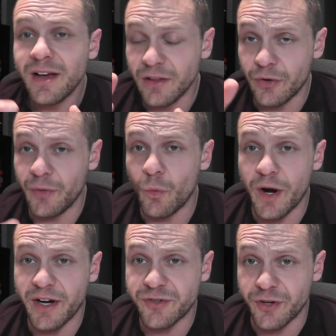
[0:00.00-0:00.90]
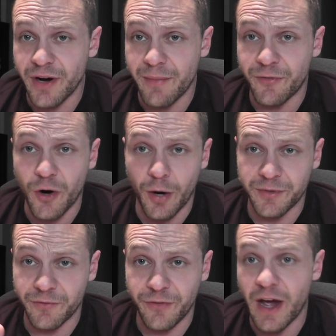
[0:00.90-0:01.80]
Literally one extra gram of
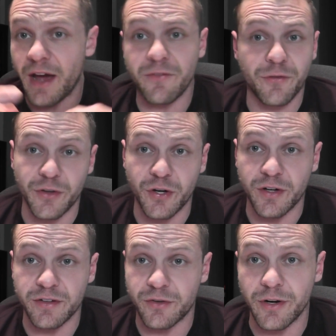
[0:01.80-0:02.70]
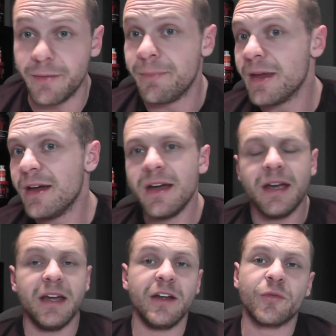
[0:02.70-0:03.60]
carbs and fat for the cookies and cream
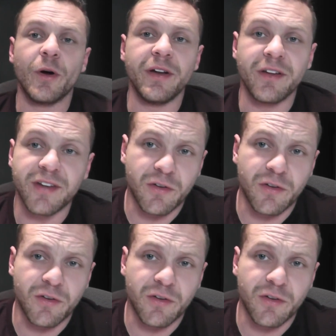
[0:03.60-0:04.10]
it is what it is.